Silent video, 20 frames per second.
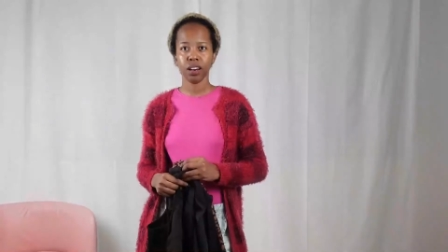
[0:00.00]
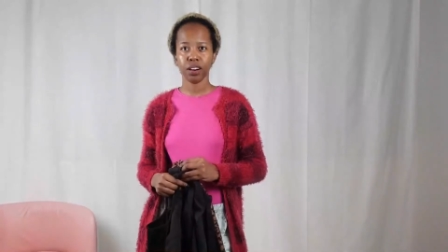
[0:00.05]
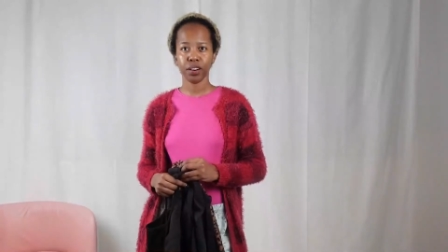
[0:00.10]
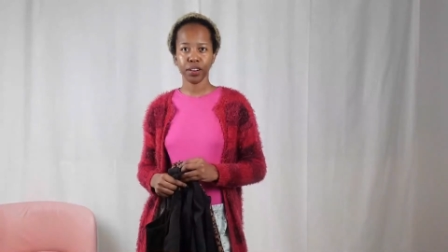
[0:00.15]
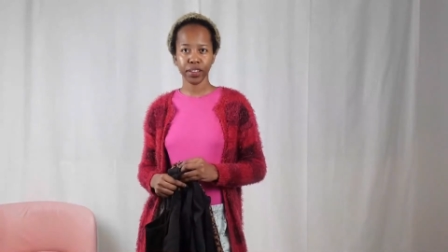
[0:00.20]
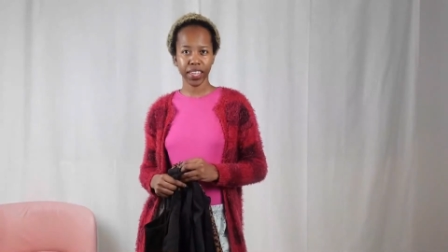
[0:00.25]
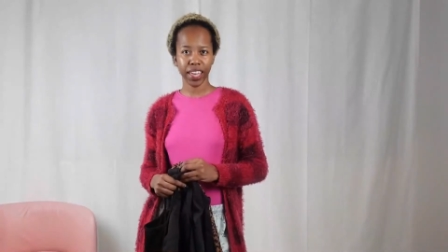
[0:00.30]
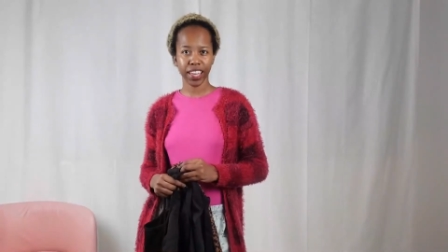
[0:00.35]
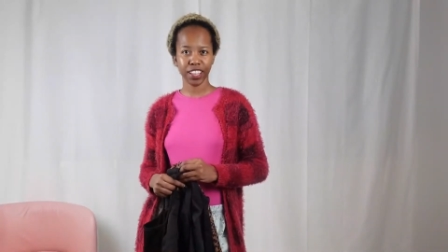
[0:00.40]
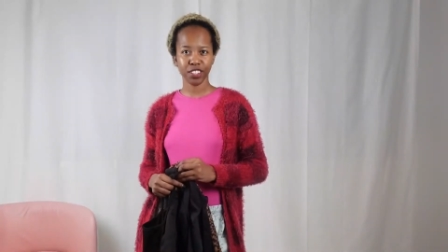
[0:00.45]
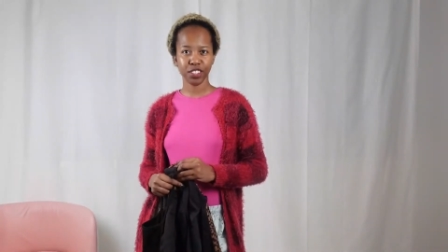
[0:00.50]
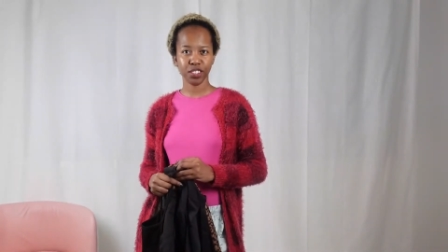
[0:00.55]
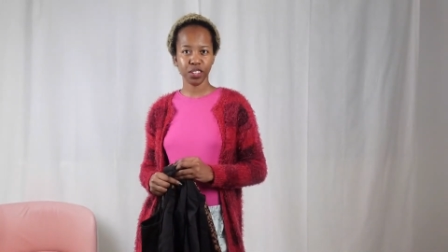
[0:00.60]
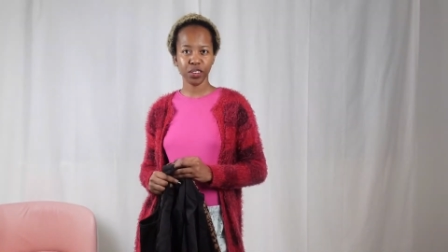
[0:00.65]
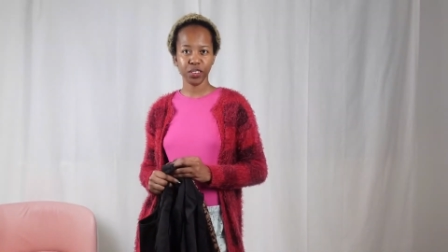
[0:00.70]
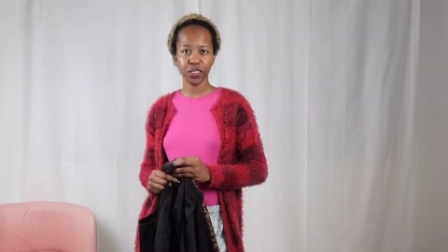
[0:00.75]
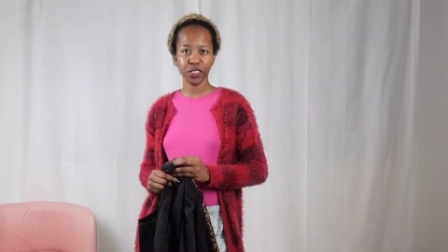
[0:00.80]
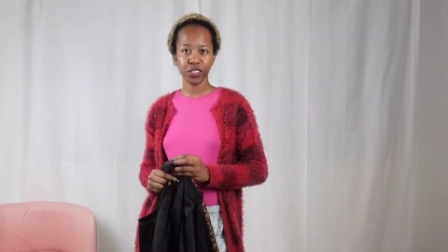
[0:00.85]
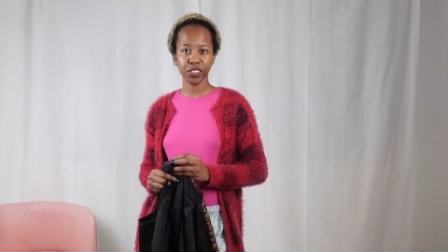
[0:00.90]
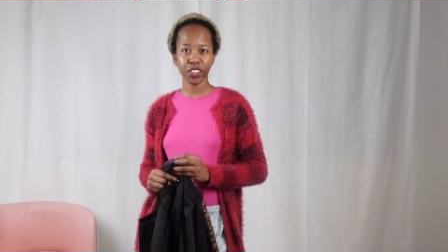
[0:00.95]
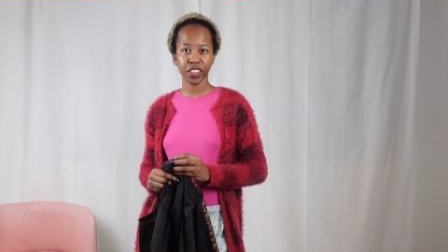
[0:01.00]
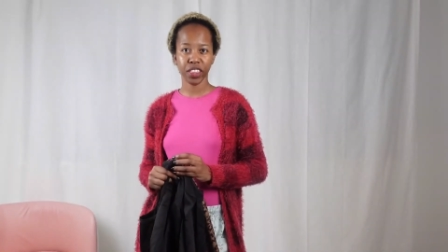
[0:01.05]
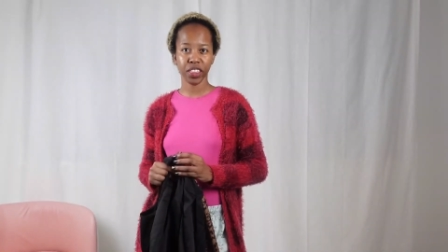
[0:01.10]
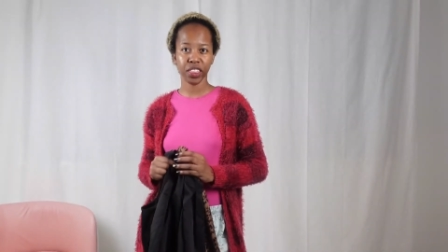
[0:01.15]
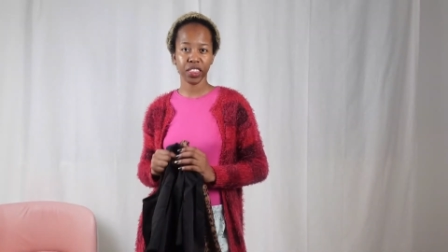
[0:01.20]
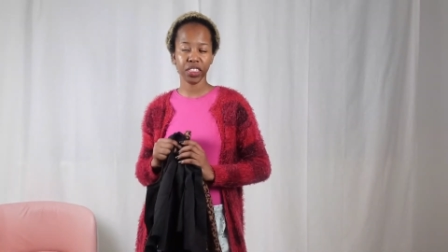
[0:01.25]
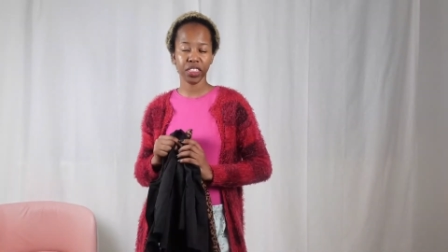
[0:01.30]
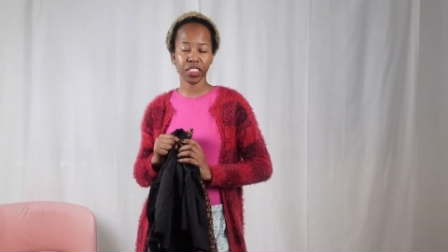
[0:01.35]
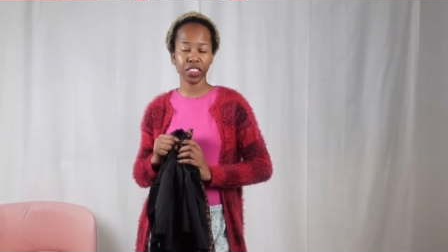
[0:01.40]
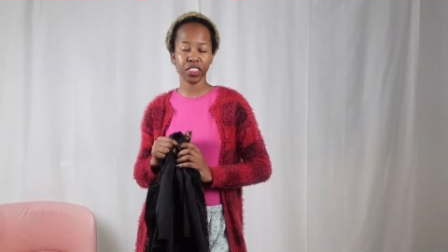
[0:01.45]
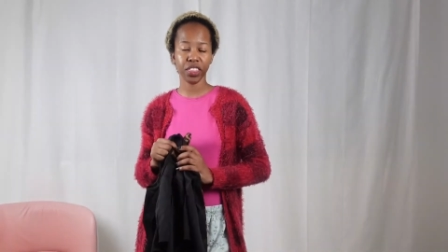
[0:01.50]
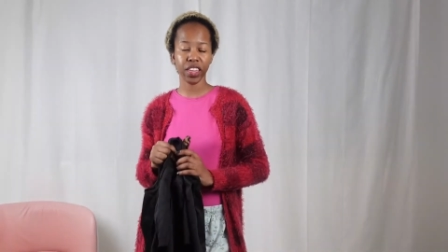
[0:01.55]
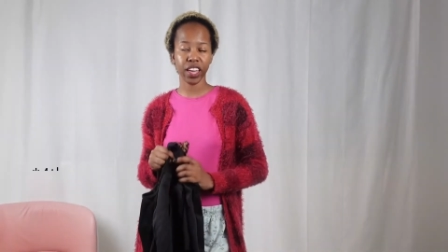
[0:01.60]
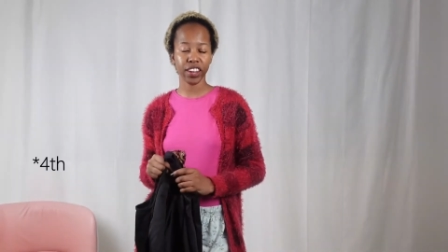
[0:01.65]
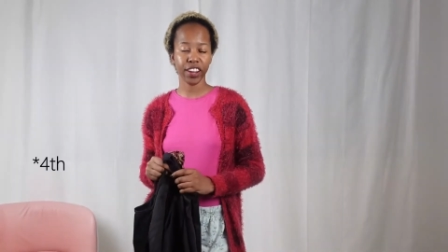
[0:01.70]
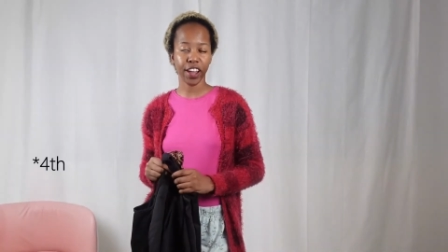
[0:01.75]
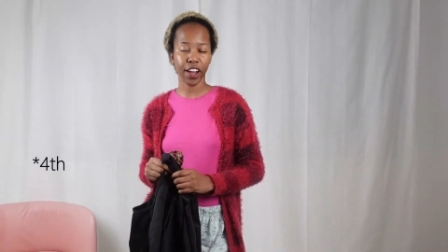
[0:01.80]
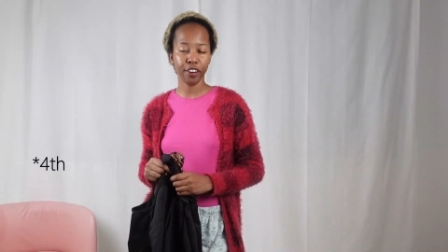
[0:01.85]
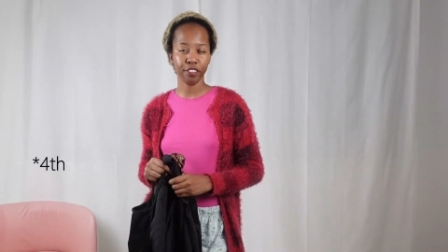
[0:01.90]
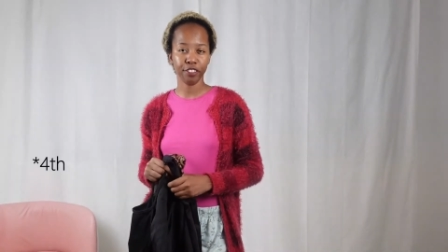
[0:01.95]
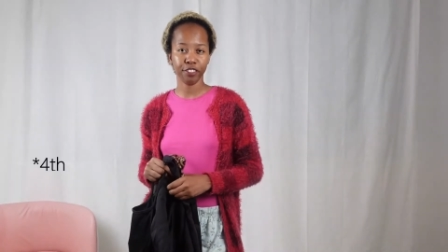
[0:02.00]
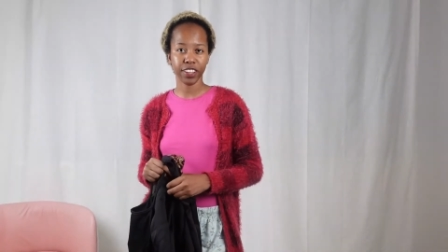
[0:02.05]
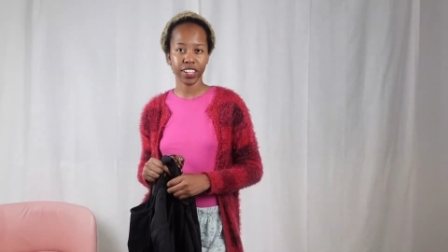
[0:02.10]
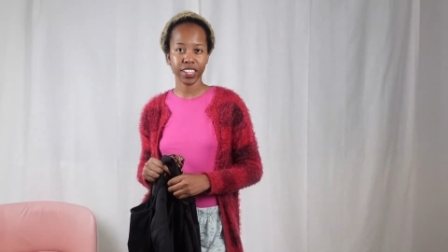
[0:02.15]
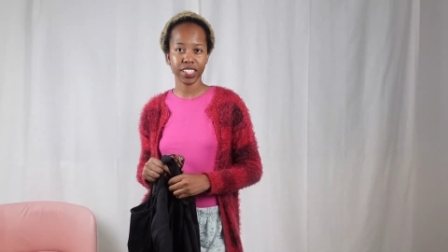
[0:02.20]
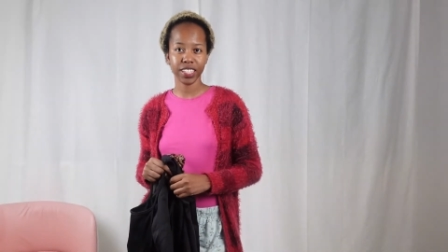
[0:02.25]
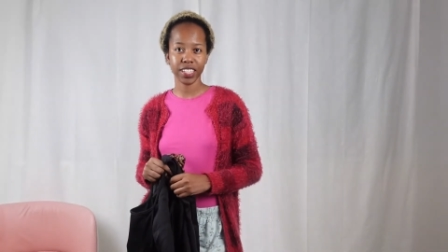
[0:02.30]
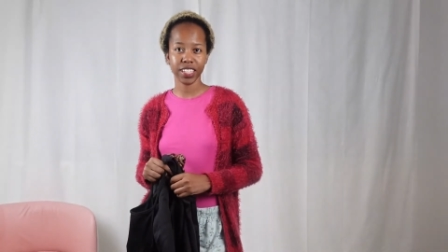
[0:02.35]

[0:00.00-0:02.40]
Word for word: okay so the third outfit